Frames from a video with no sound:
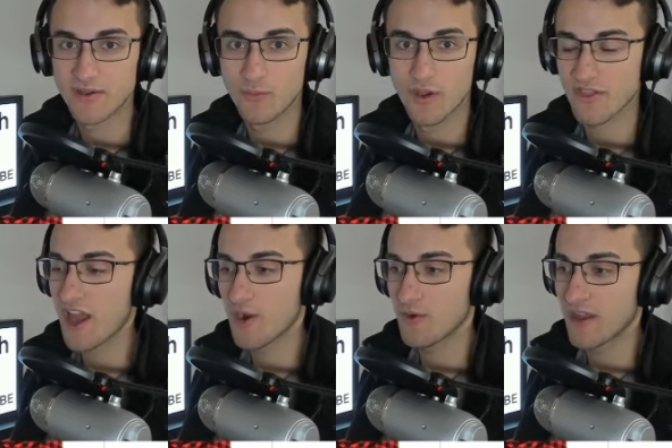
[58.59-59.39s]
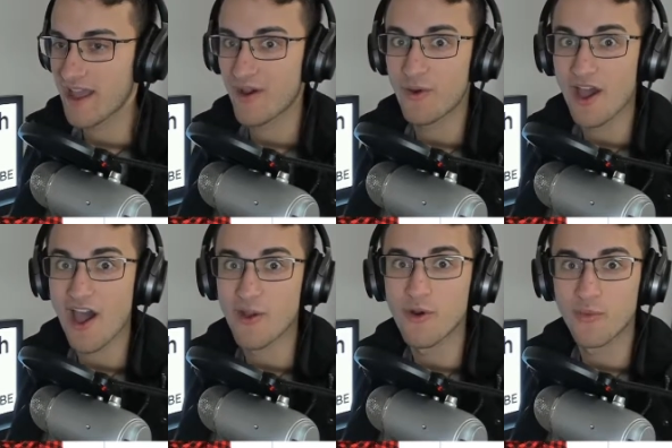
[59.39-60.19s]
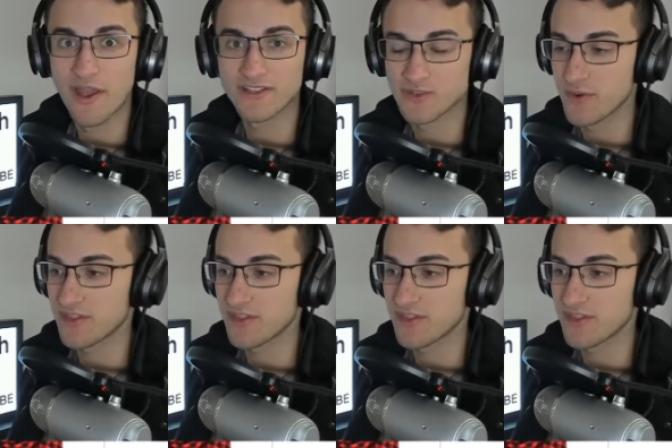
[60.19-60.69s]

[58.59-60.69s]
With Iowa, how Iowa went with